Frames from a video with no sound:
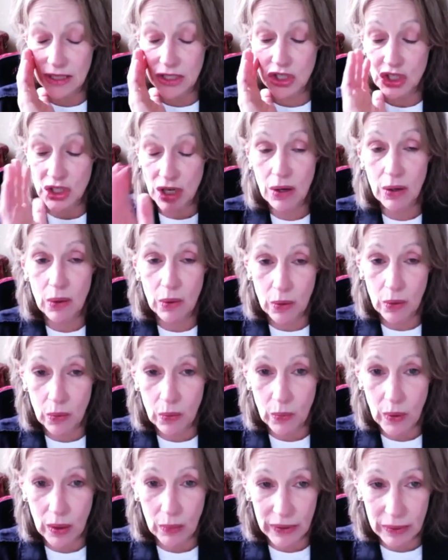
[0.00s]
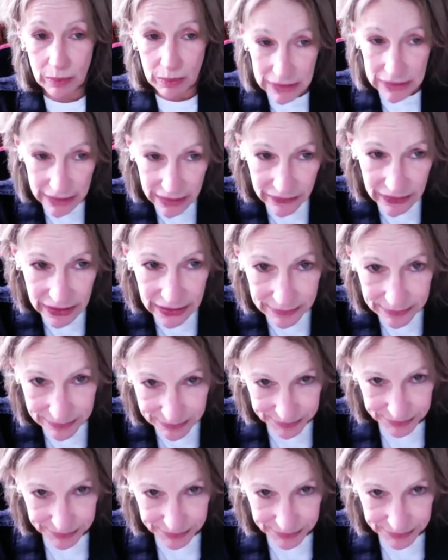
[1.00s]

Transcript: show what we believe in